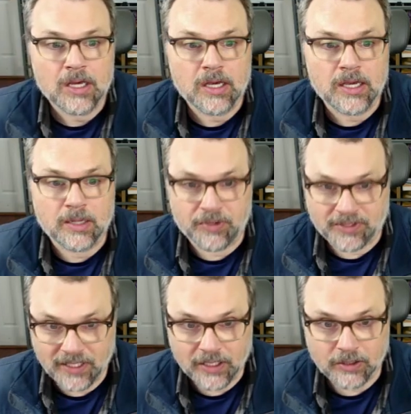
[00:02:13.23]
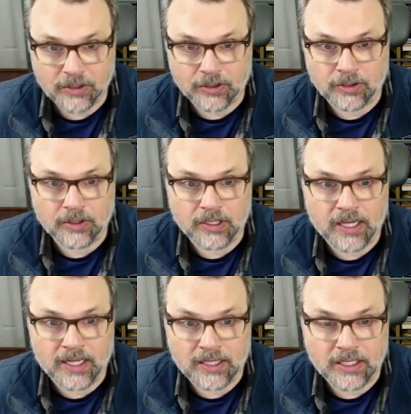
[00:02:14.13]
In particular,
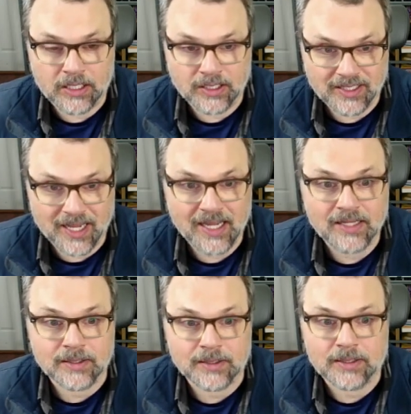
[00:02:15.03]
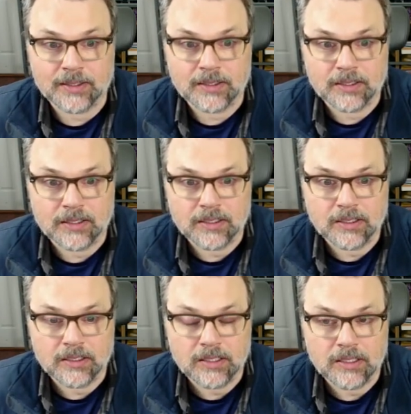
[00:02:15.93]
it contains
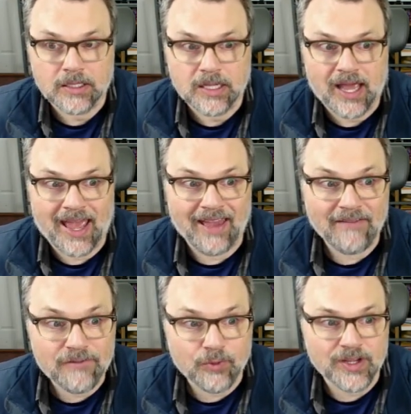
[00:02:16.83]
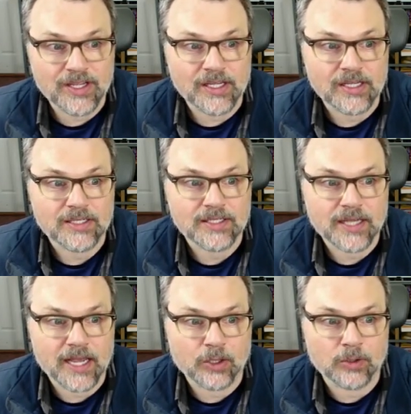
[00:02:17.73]
every
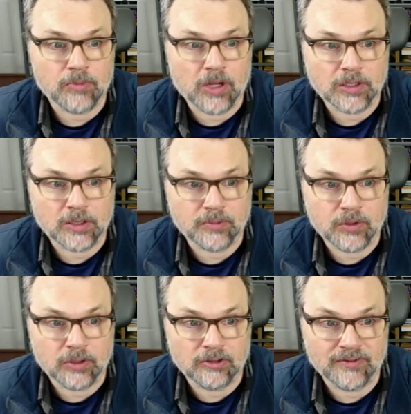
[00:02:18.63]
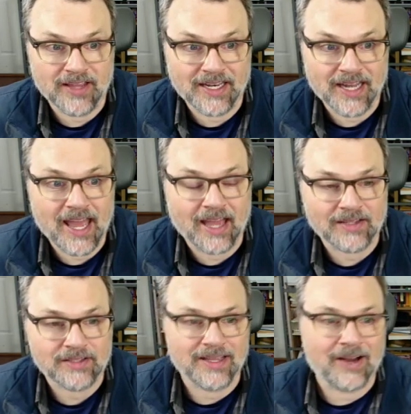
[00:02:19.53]
scalar multiple of that
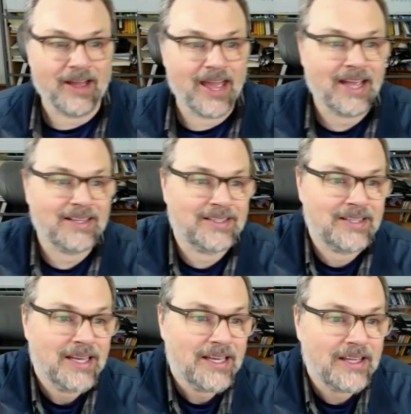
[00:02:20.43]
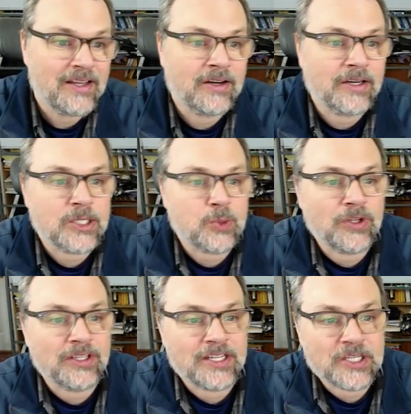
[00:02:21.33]
X. Now, X here is
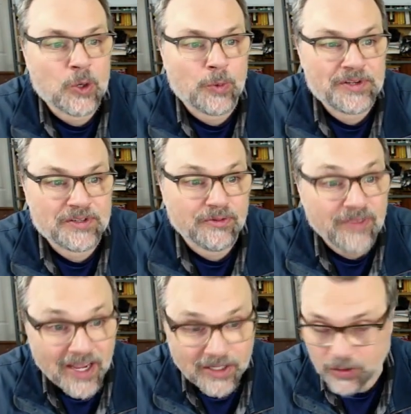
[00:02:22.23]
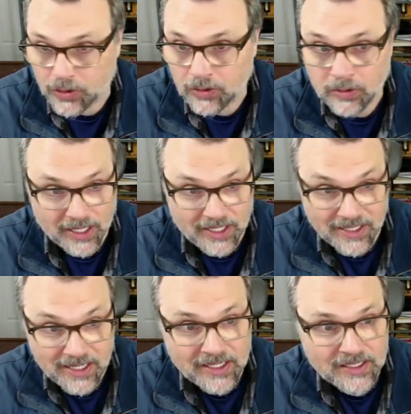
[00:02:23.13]
written as though it was a vector, and it
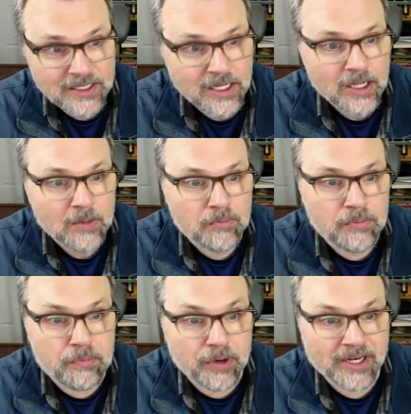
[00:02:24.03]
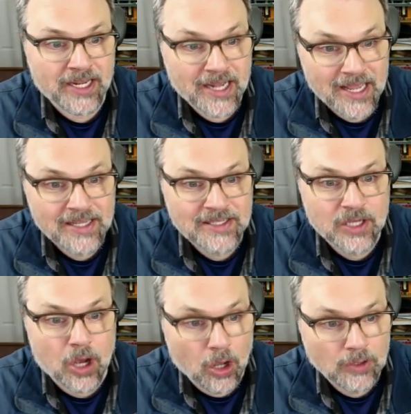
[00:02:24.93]
is, but it is
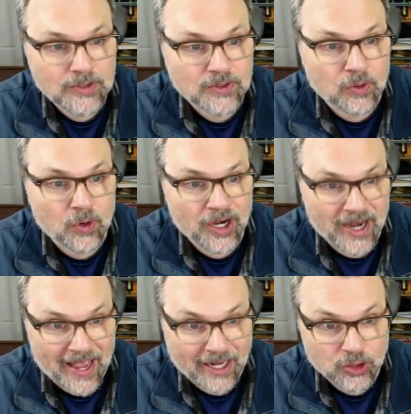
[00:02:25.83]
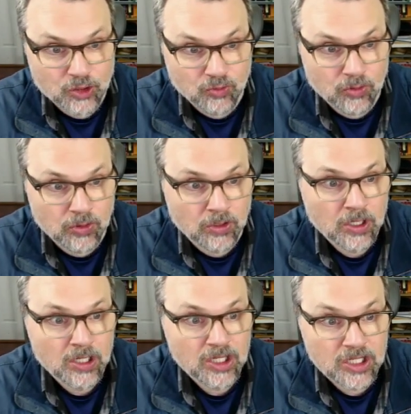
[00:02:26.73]
also an actual
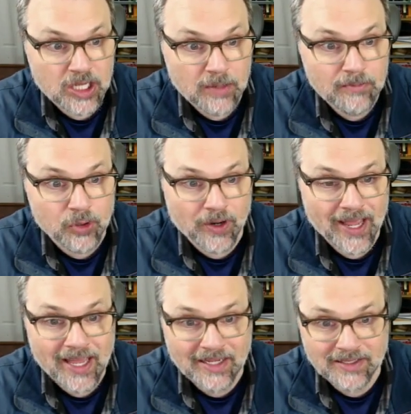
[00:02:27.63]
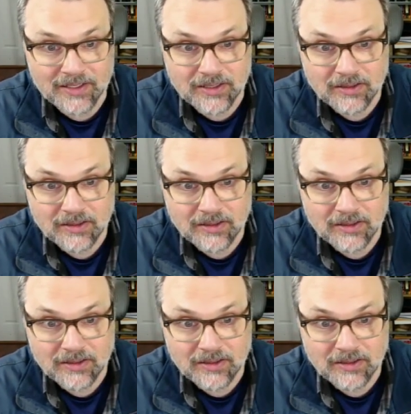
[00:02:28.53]
number X,